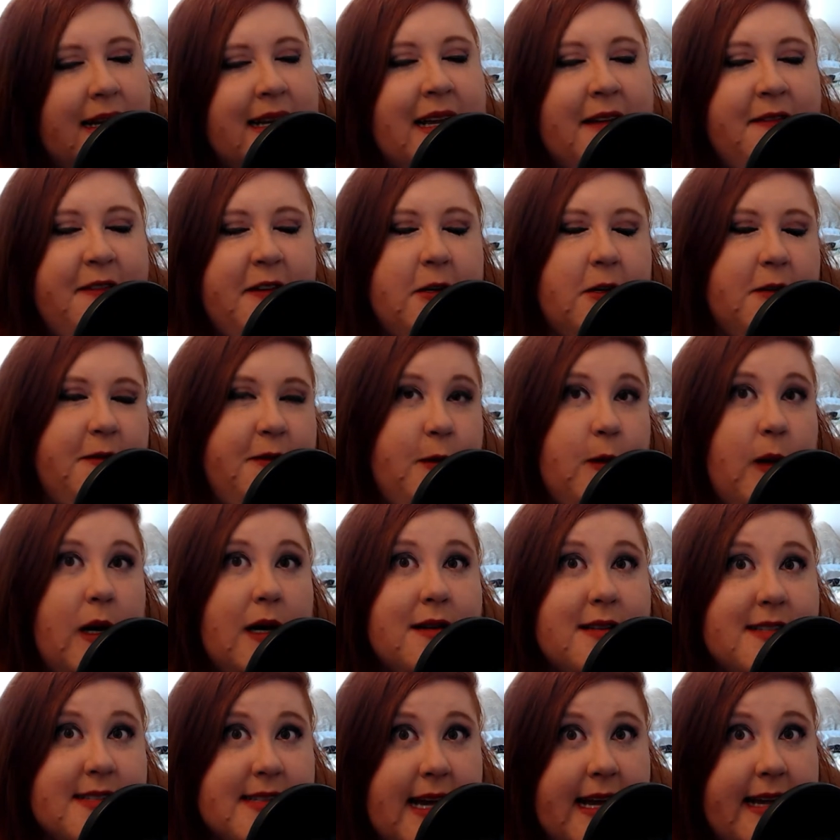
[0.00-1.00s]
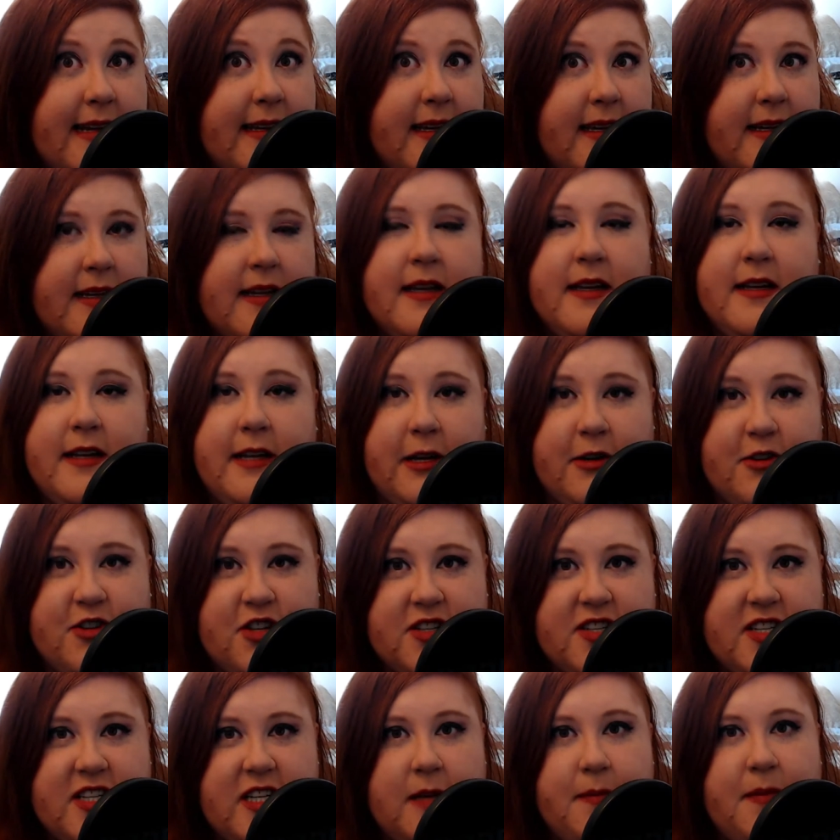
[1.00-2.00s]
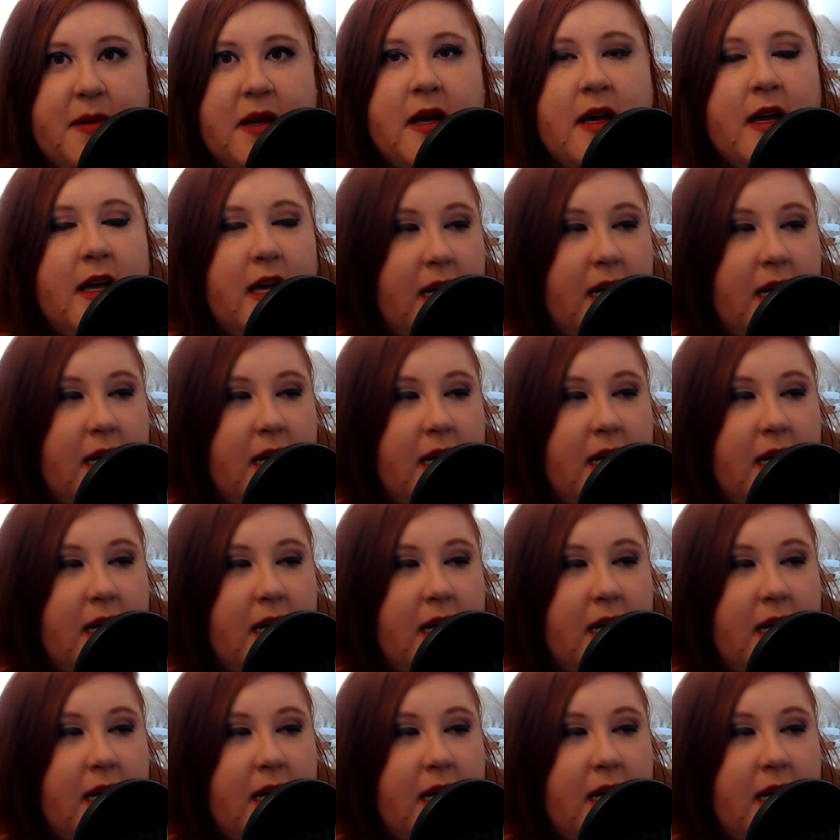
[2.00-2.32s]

And I feel if you are psychic, here's your tip.